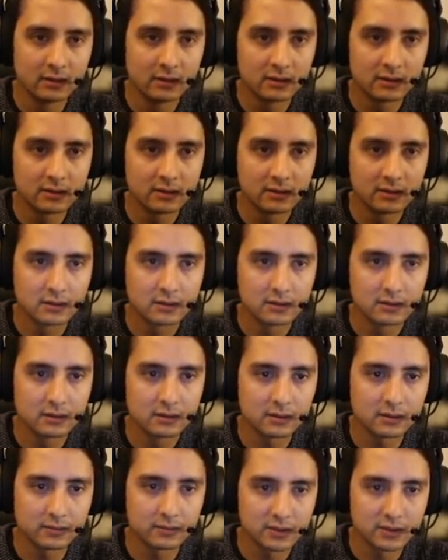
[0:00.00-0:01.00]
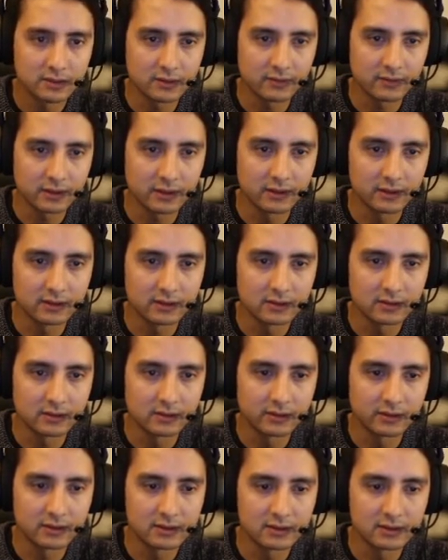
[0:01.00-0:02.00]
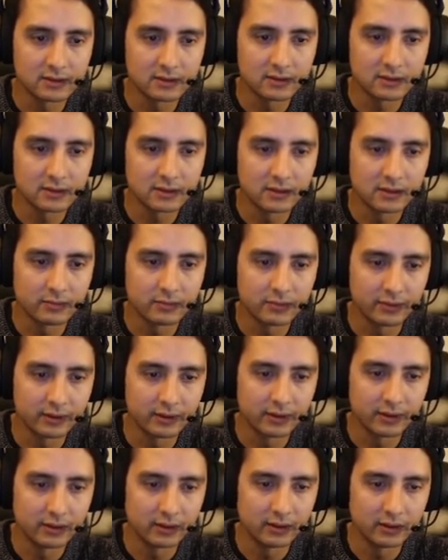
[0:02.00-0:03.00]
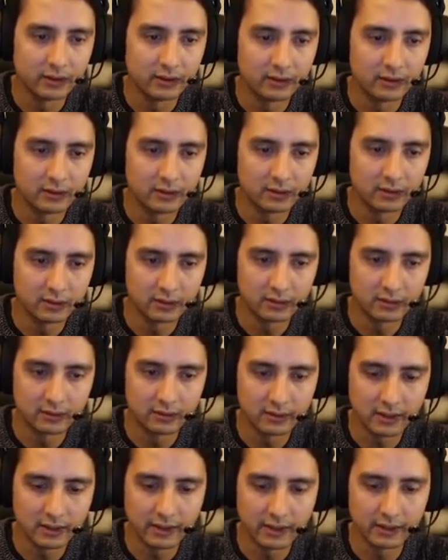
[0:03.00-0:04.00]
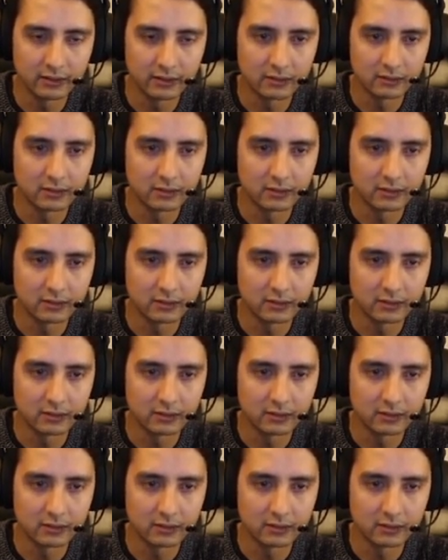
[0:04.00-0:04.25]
stuff like this, this slippery leg or.